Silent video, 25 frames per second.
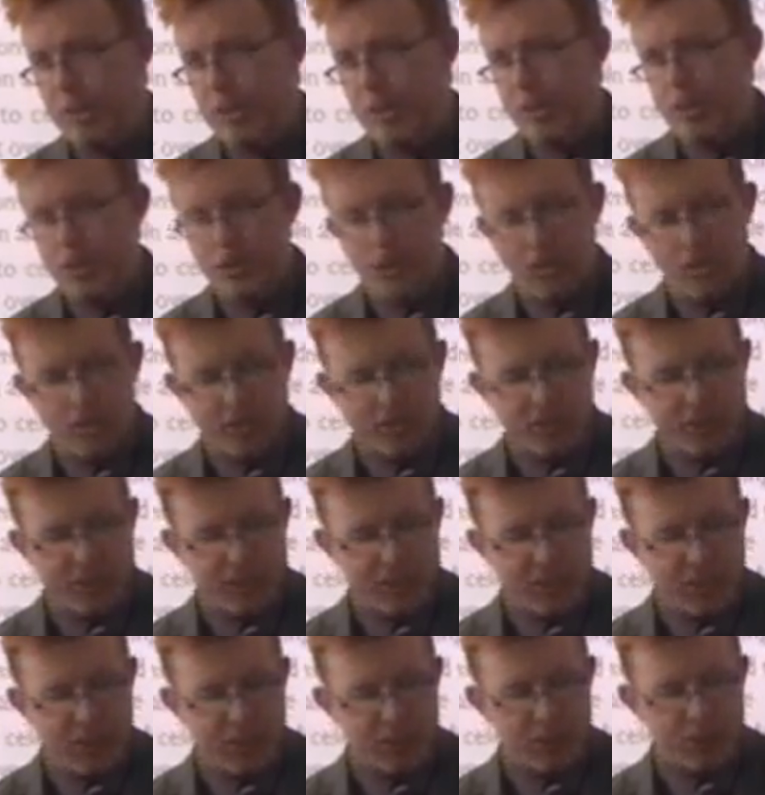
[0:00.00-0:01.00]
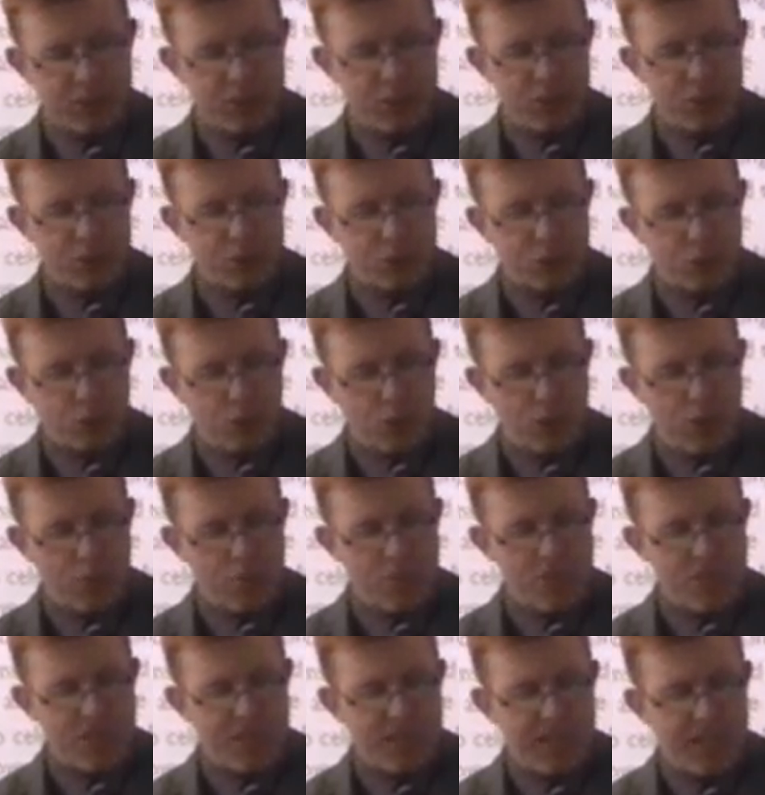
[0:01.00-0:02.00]
God's Son,
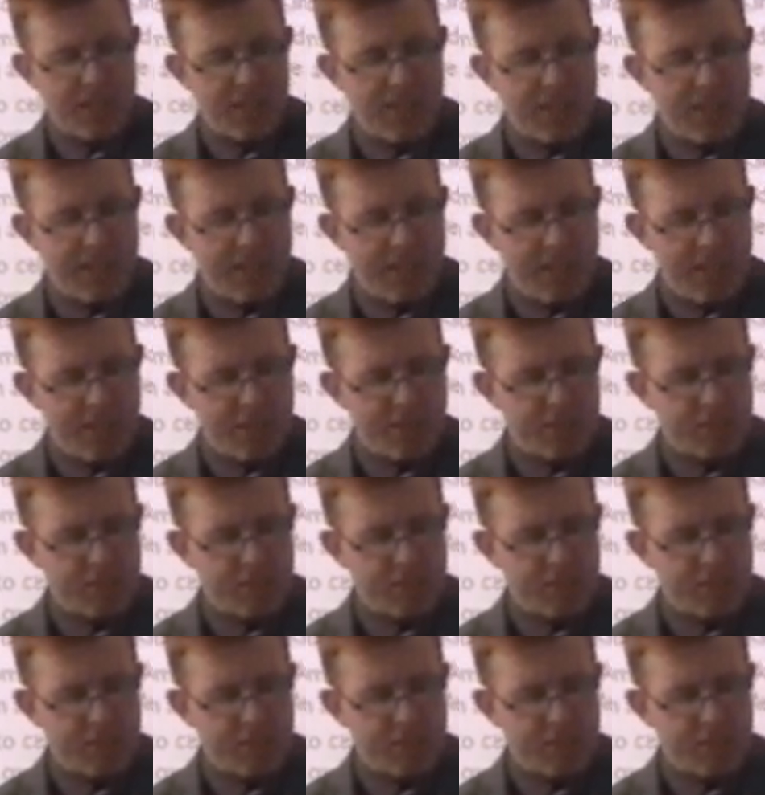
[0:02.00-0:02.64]
triumphs in the end.